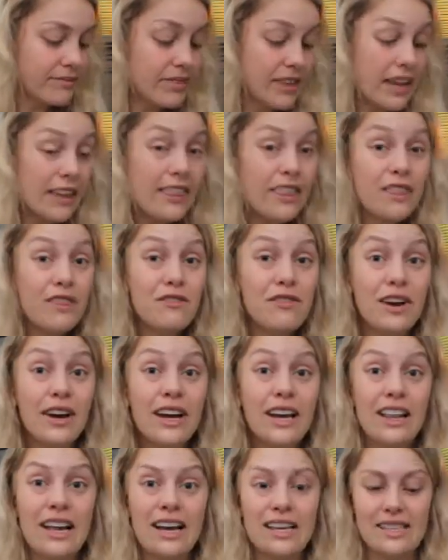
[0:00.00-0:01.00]
And then the
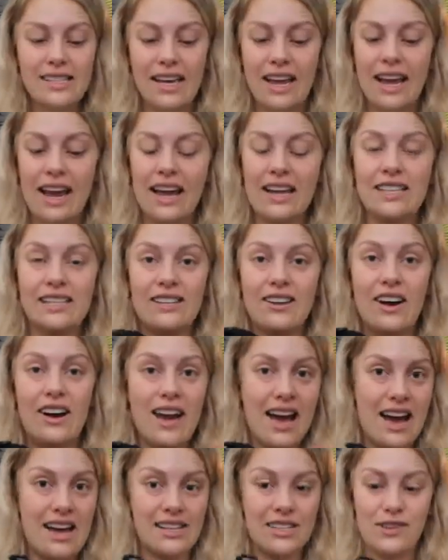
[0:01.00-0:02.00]
very last thing I did not
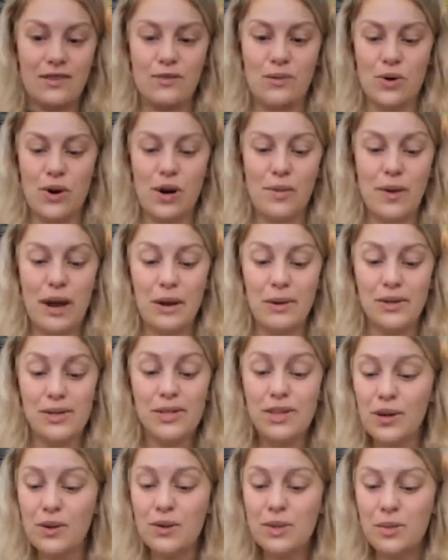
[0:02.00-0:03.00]
ask for, but I was
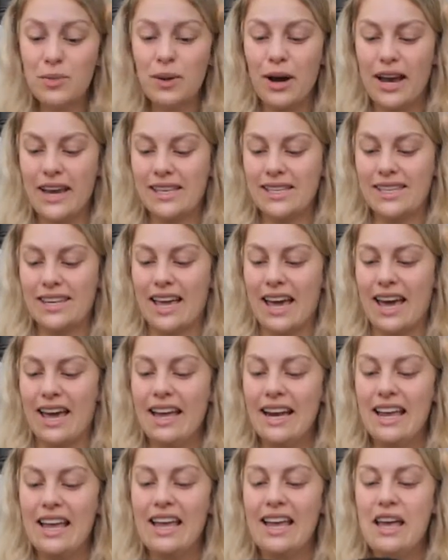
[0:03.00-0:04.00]
so surprised to
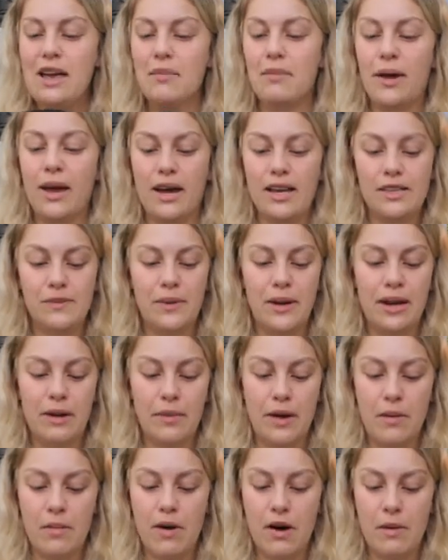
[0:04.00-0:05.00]
get, my husband and
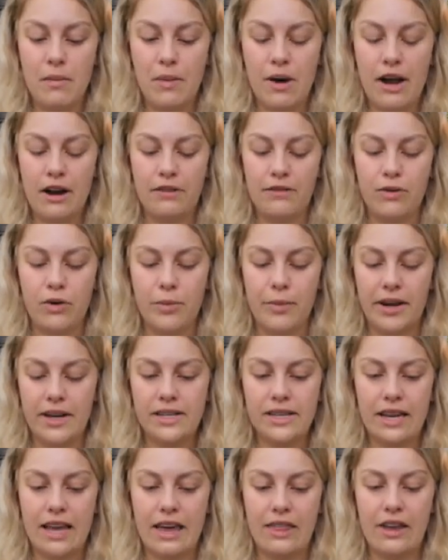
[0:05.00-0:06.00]
my mom bought it for me
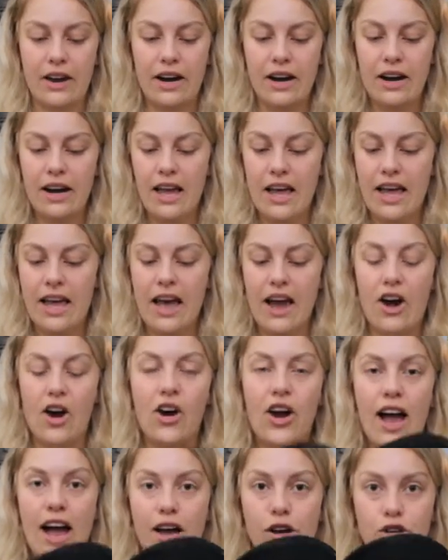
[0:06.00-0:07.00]
together, are
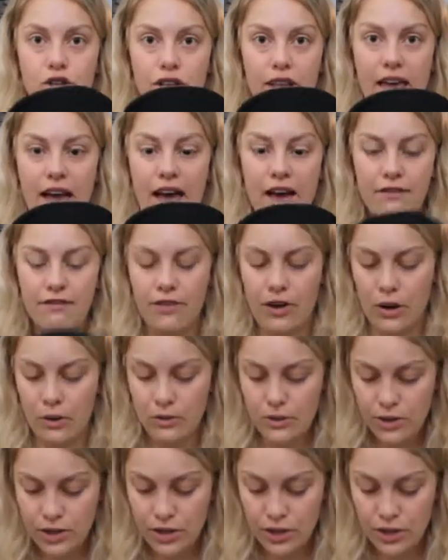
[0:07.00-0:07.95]
actually headphones.